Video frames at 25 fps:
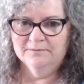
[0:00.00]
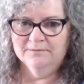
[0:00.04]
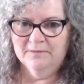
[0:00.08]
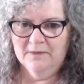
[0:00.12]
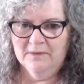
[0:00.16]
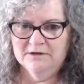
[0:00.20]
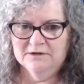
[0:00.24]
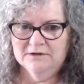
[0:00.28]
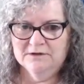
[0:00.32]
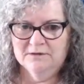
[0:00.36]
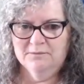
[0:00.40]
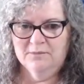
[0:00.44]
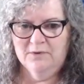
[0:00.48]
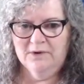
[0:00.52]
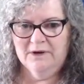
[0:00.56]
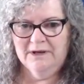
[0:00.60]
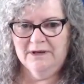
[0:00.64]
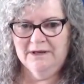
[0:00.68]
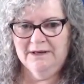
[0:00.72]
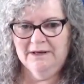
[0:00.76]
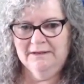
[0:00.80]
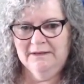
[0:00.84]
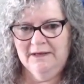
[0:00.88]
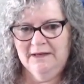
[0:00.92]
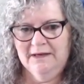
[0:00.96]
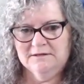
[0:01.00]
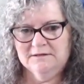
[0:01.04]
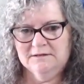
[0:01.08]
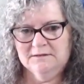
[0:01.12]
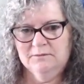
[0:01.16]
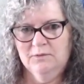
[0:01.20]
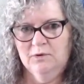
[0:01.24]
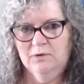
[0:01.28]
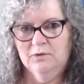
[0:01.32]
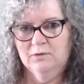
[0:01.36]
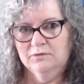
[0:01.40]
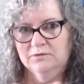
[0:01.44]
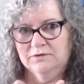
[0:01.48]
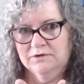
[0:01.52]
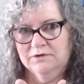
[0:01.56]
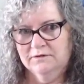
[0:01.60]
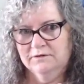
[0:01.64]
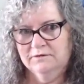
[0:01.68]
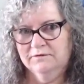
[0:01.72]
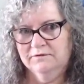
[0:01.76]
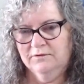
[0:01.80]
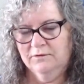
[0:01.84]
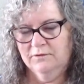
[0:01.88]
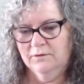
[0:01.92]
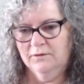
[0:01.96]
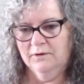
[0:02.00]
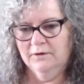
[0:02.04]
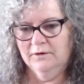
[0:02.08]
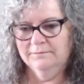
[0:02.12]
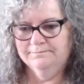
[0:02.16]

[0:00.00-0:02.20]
because you're bringing that small to the fore,